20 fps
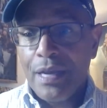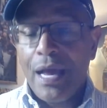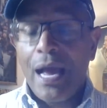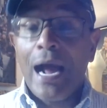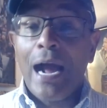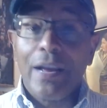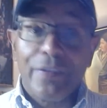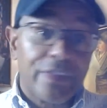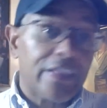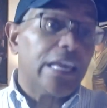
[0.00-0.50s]

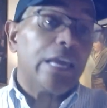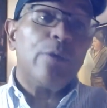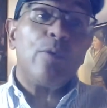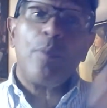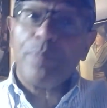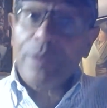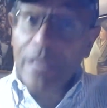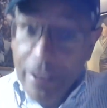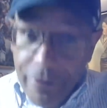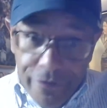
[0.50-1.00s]
I think he will
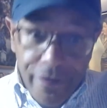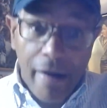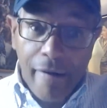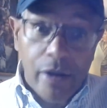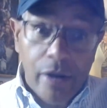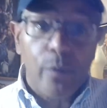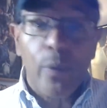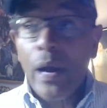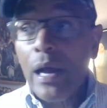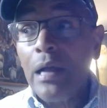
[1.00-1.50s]
play
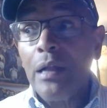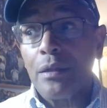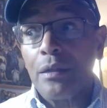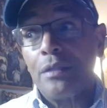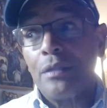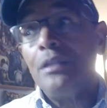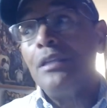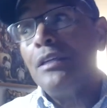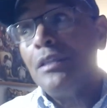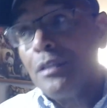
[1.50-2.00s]
very well
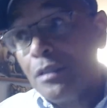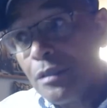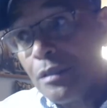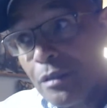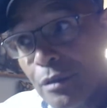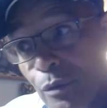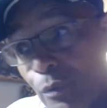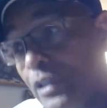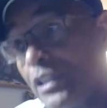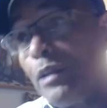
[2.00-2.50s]

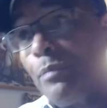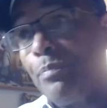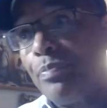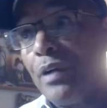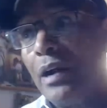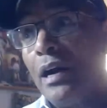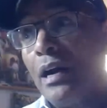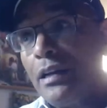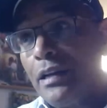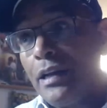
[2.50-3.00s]
with
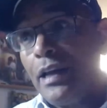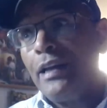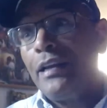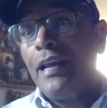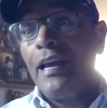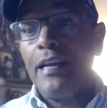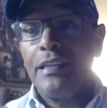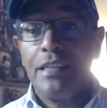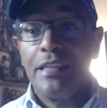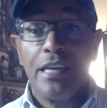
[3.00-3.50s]
LeBron and
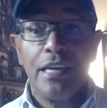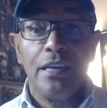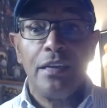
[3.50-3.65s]
AD